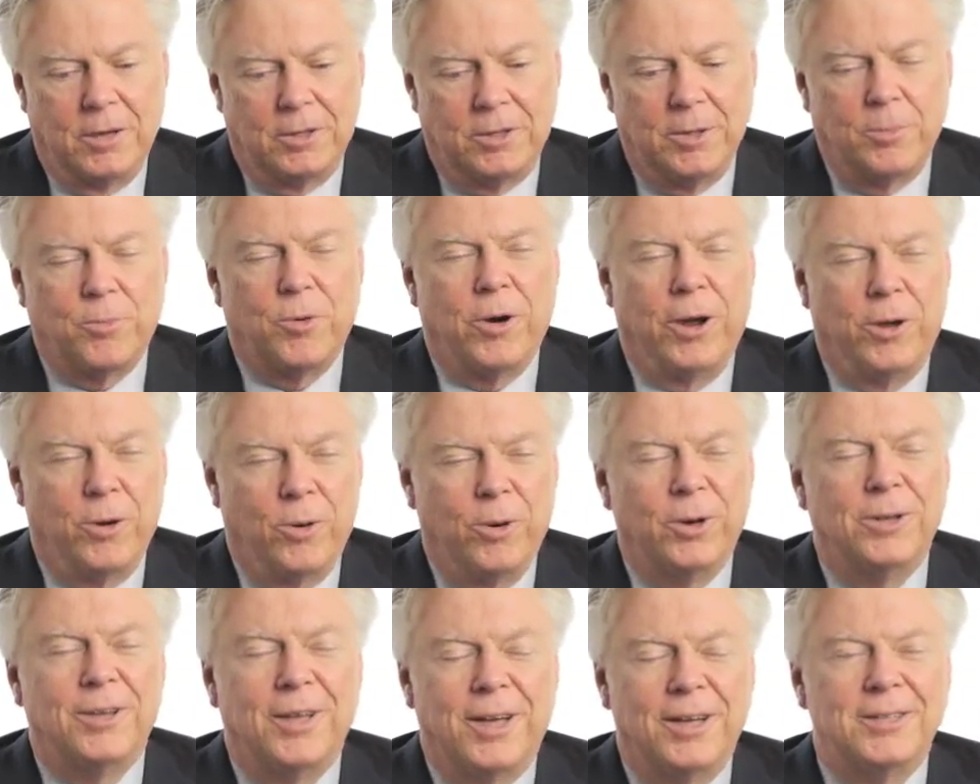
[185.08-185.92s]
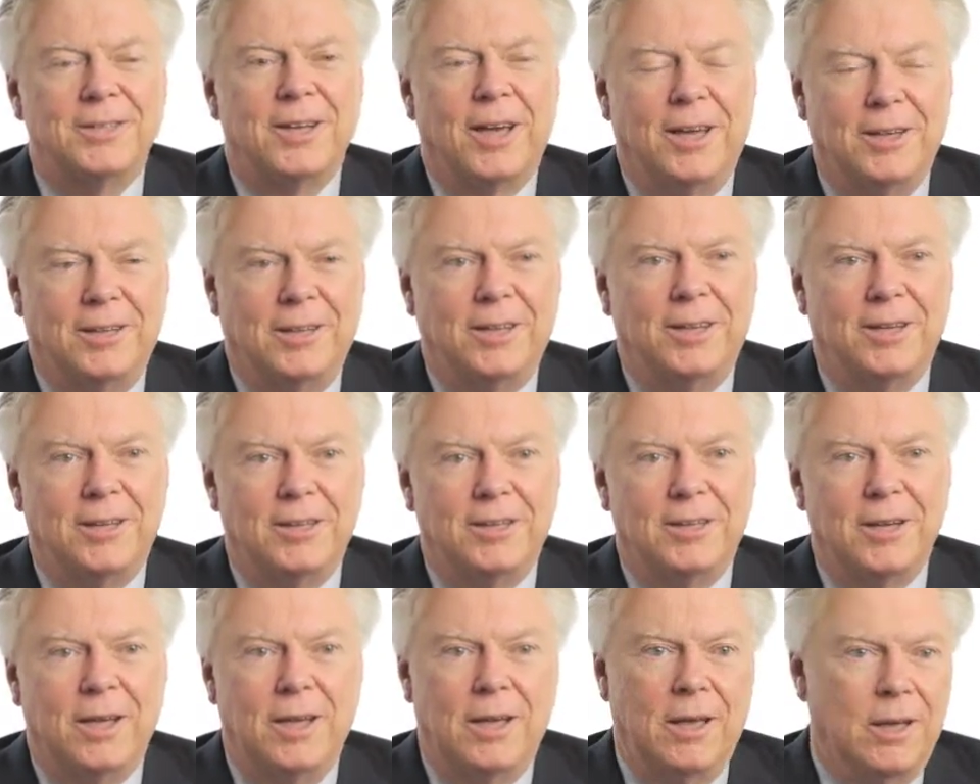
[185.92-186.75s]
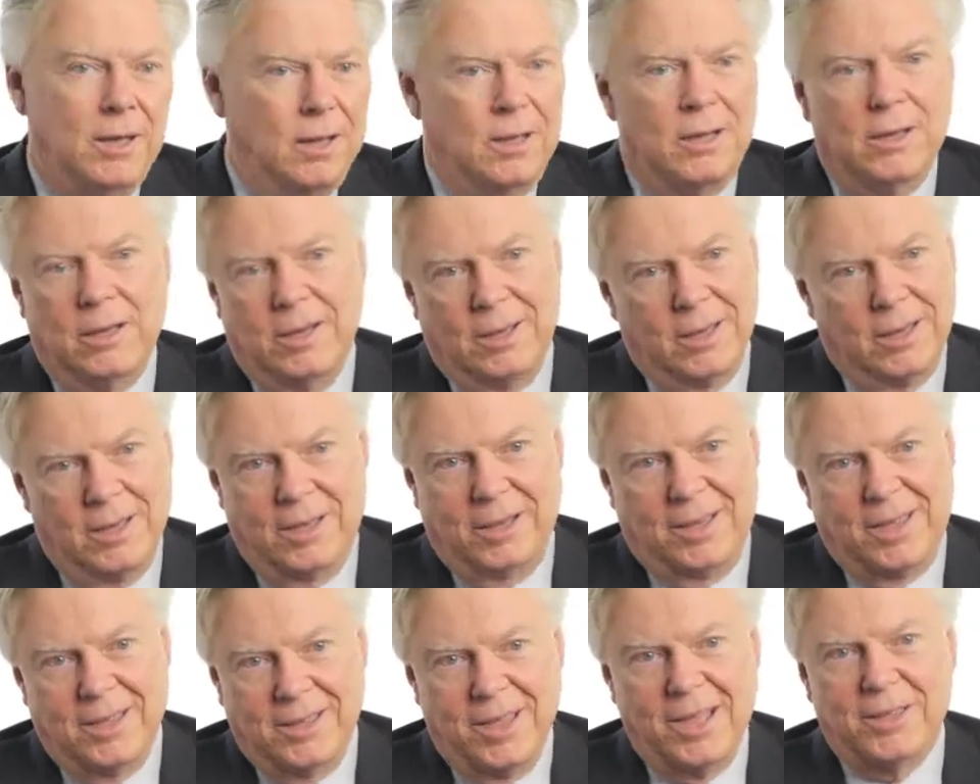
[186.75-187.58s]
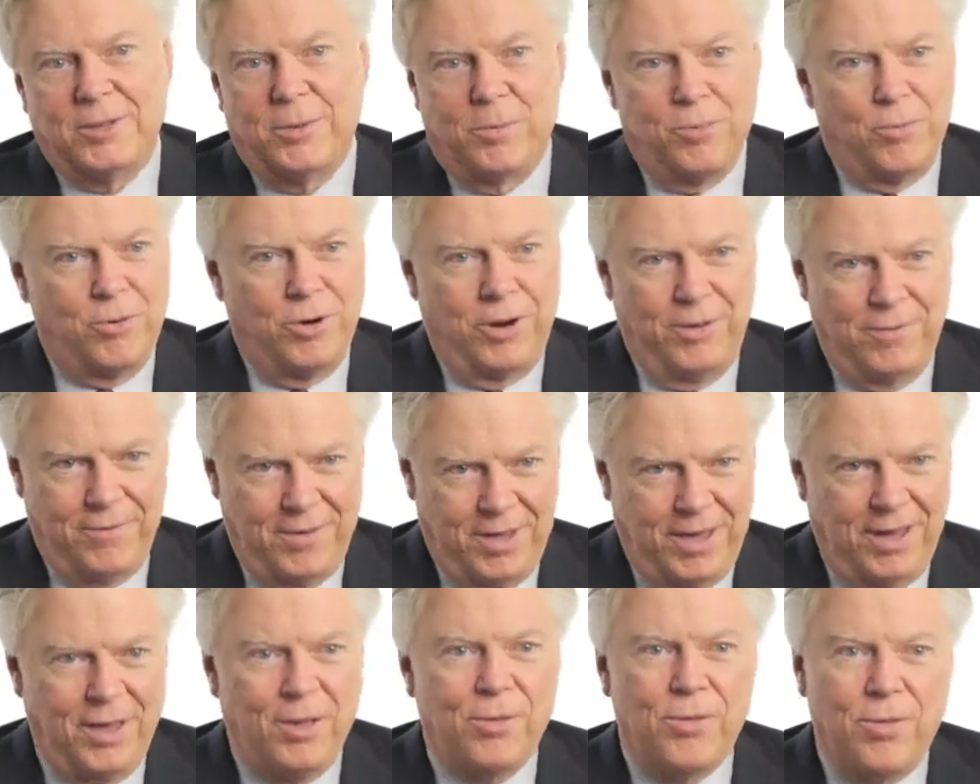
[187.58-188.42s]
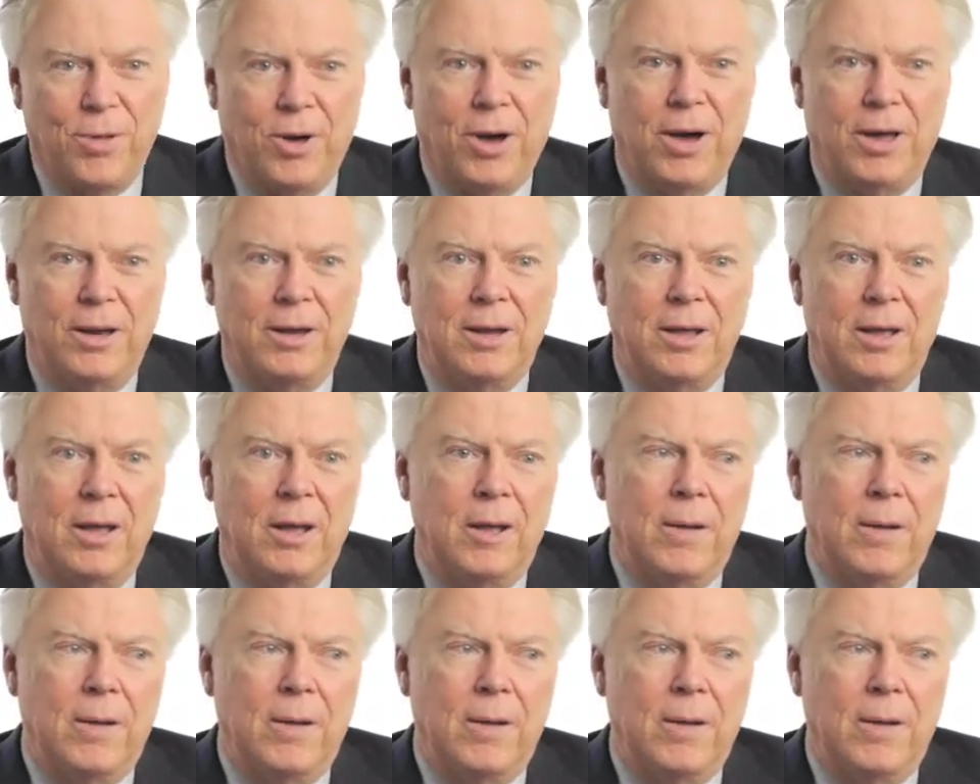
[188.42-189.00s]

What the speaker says: prioritize ideas. Again, that's a pretty vague thought.